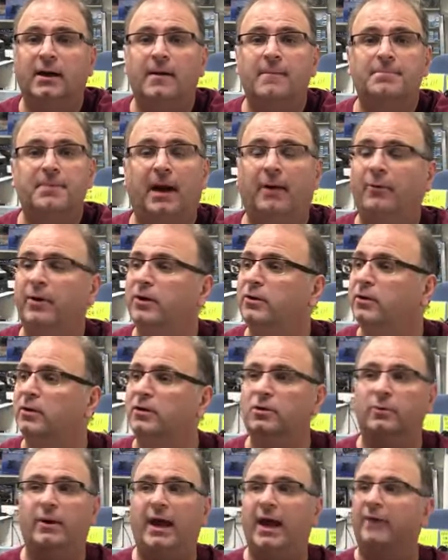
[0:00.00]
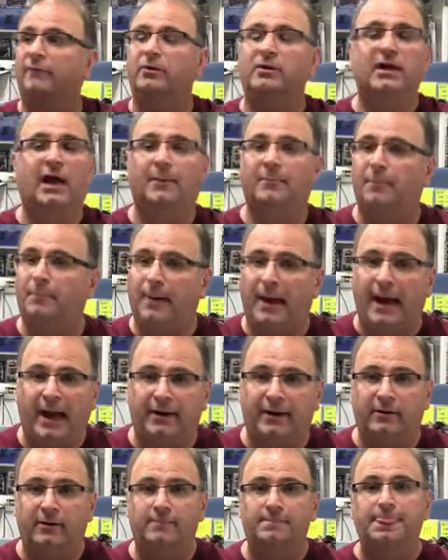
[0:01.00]
That way you can do every type of
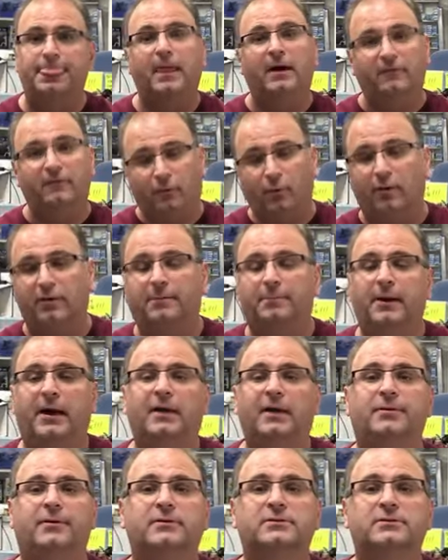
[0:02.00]
pattern for the Panther.